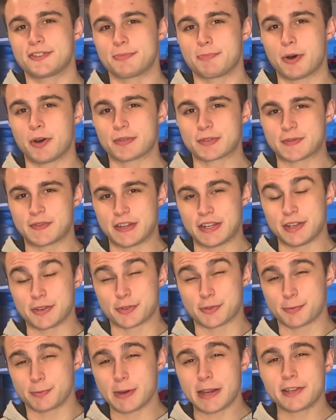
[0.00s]
to post
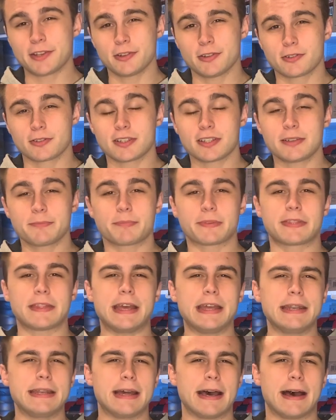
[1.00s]
videos regularly, but
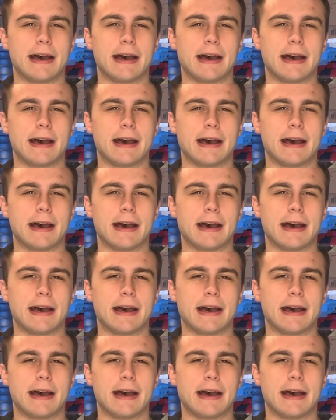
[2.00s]
then